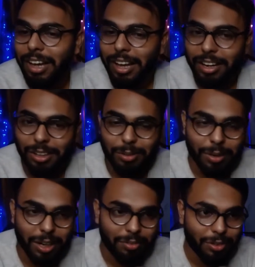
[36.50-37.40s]
another
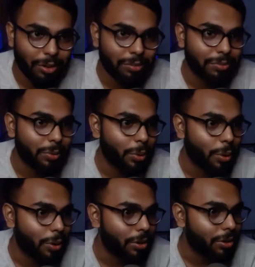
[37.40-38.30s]
platform
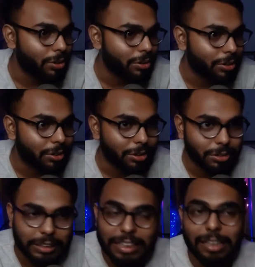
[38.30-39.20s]

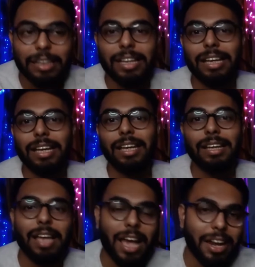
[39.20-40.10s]
for
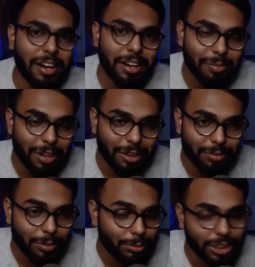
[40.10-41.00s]
Tilde, another
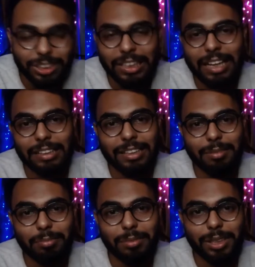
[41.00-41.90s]
platform just like
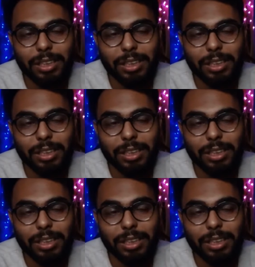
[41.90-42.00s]
them.